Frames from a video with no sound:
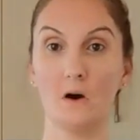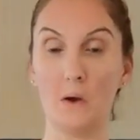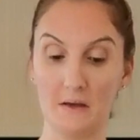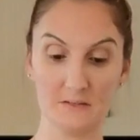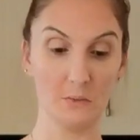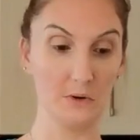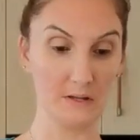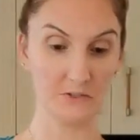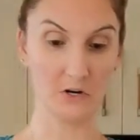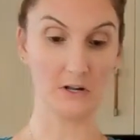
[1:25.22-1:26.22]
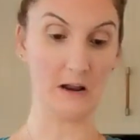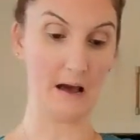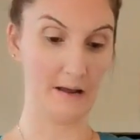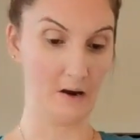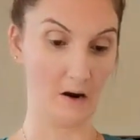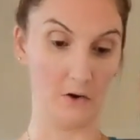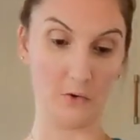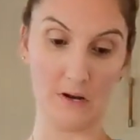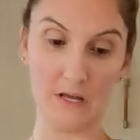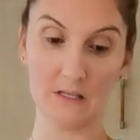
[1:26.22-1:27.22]
Okay, so we'll get started adding our
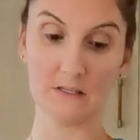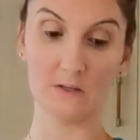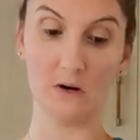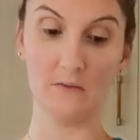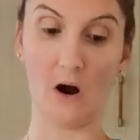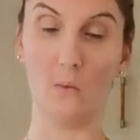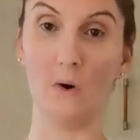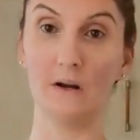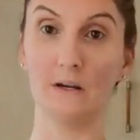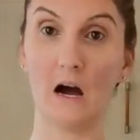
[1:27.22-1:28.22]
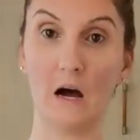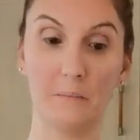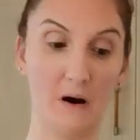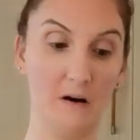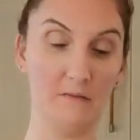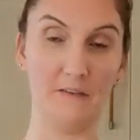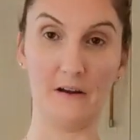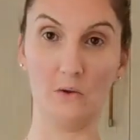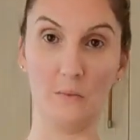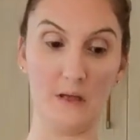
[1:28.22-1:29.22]
ingredients. So I've got 1 cup of
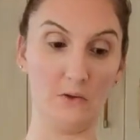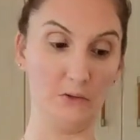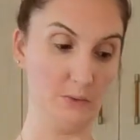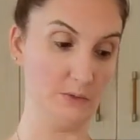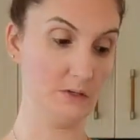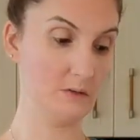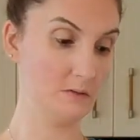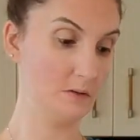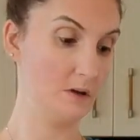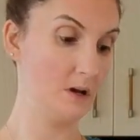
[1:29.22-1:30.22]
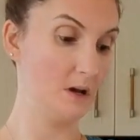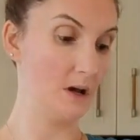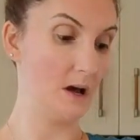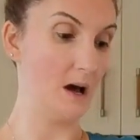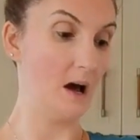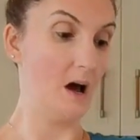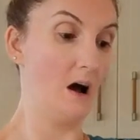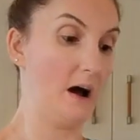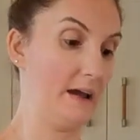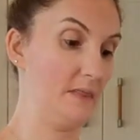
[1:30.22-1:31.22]
vital wheat gluten.
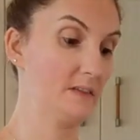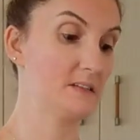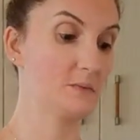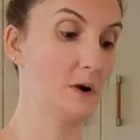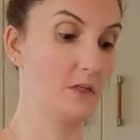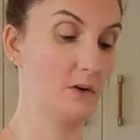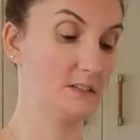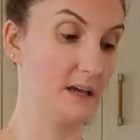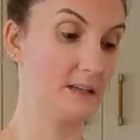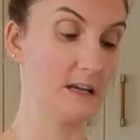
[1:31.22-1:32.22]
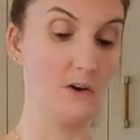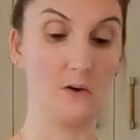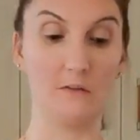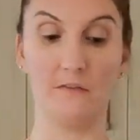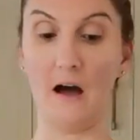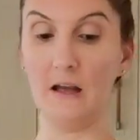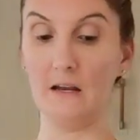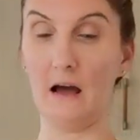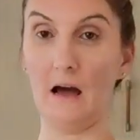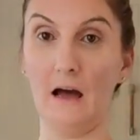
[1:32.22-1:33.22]
Again, this is one of those things that you can
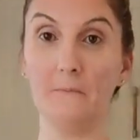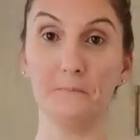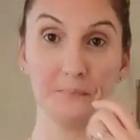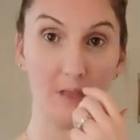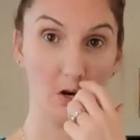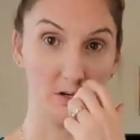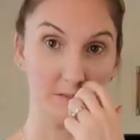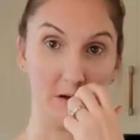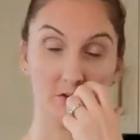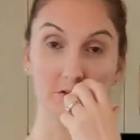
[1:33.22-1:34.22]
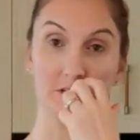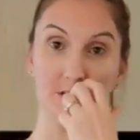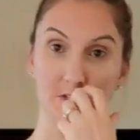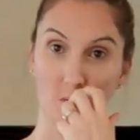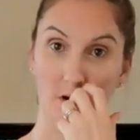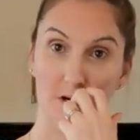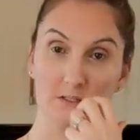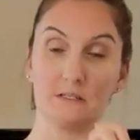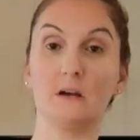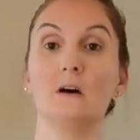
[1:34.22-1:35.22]
find at your specialty
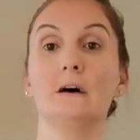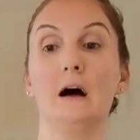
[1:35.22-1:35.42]
stores,